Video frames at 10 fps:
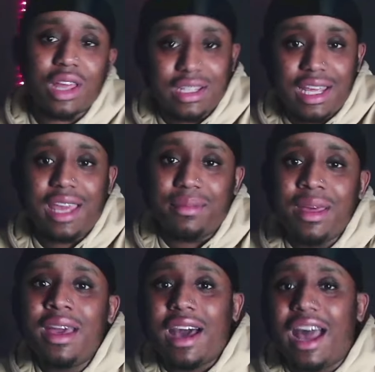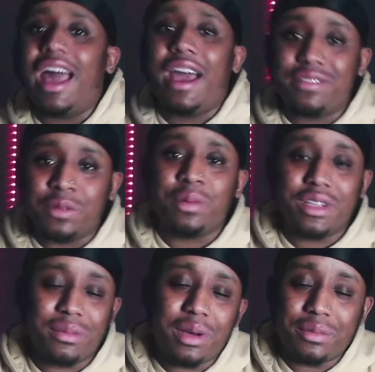like Dame, I have to put
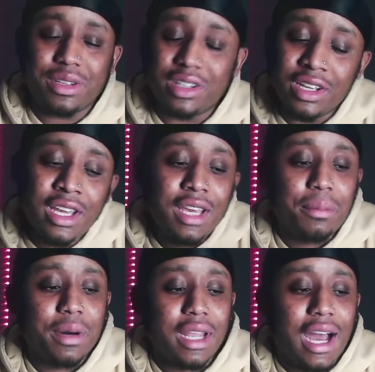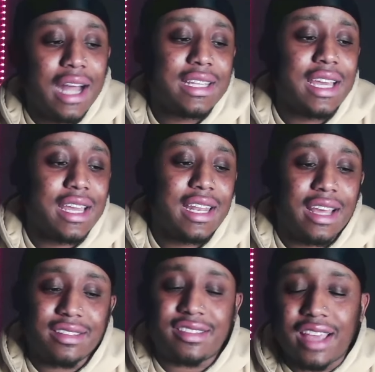them up there. But I think in
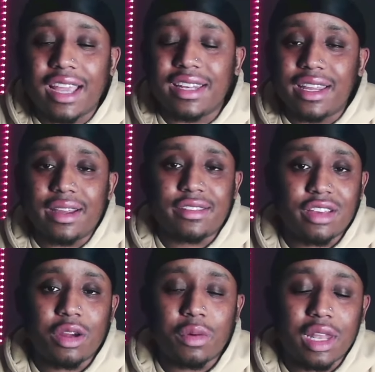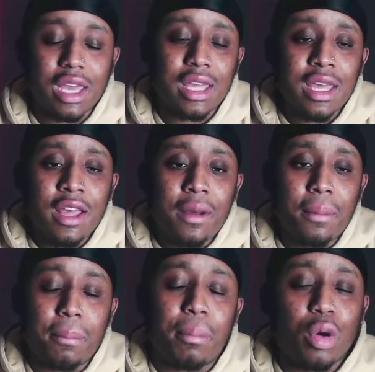that secondary tier, where like
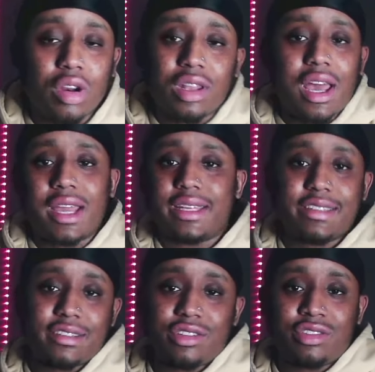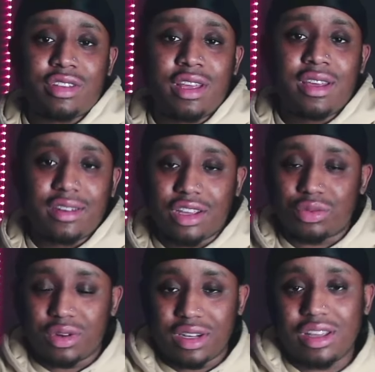borderline contenders,
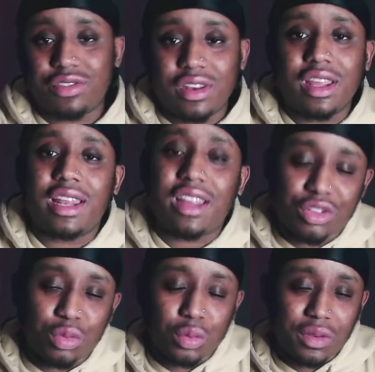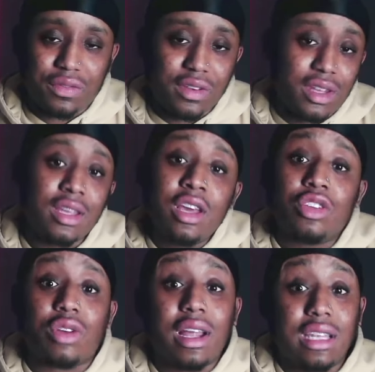that's where the Knicks fit in, and that's where we fit in.
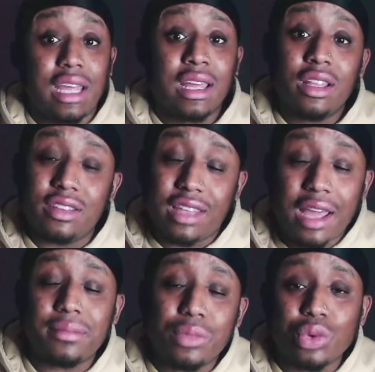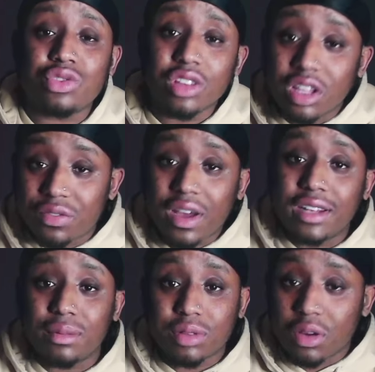So I think that move
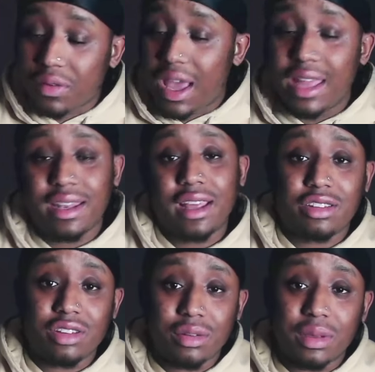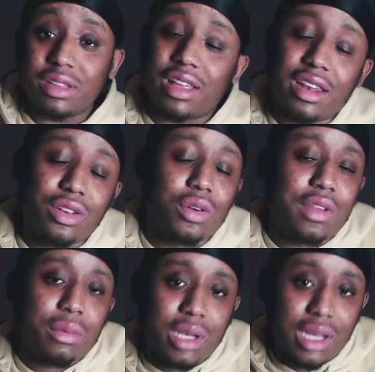solidified themselves in that tier because I didn't know if
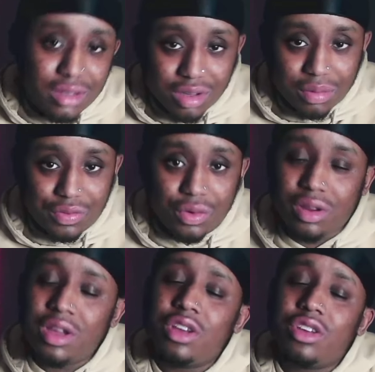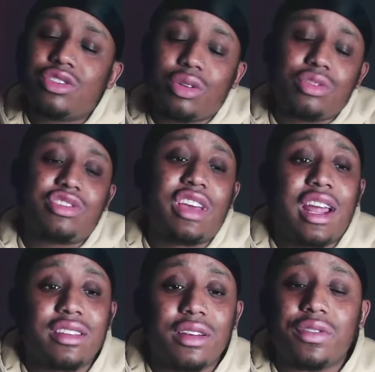they were in that tier before. So shout
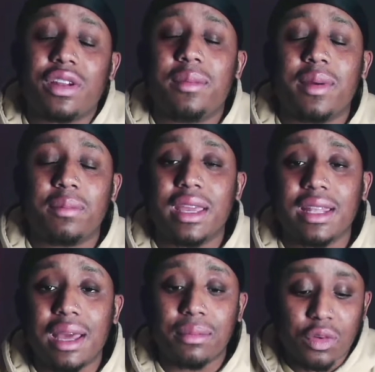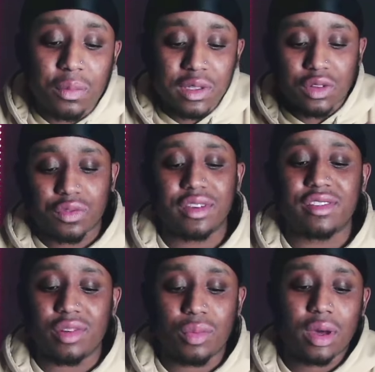out to them for them making that move. But
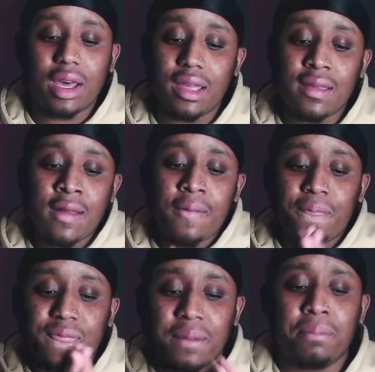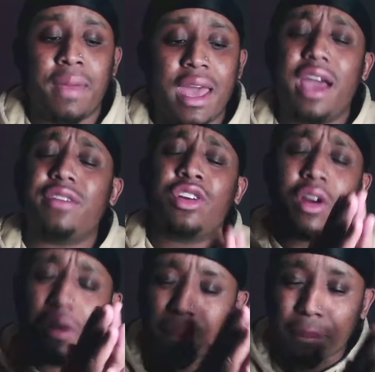reason why the Mavs
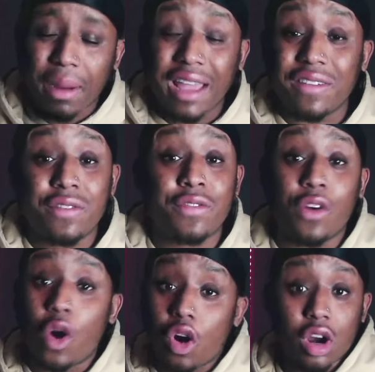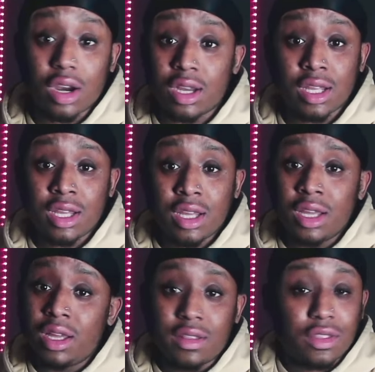are by far
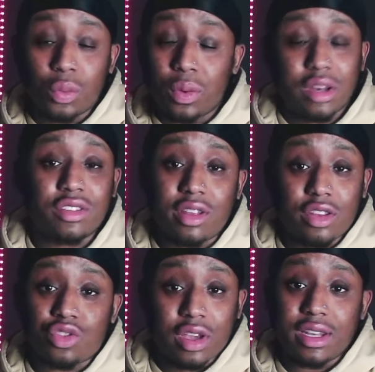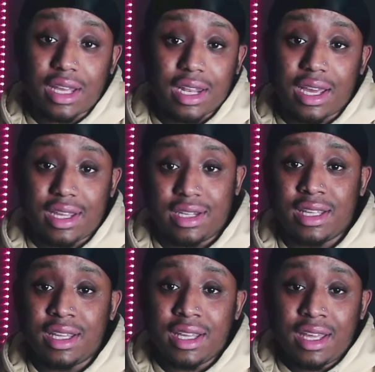the winners of this trade deadline.
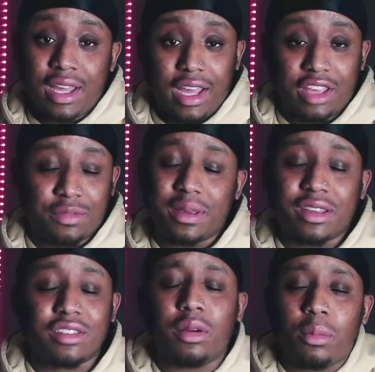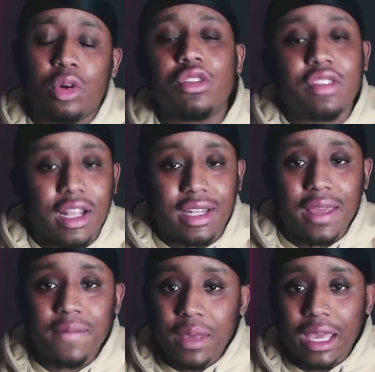It's because the moves that
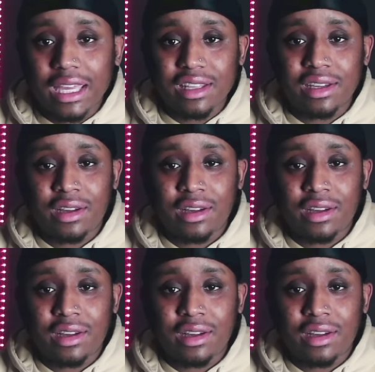they made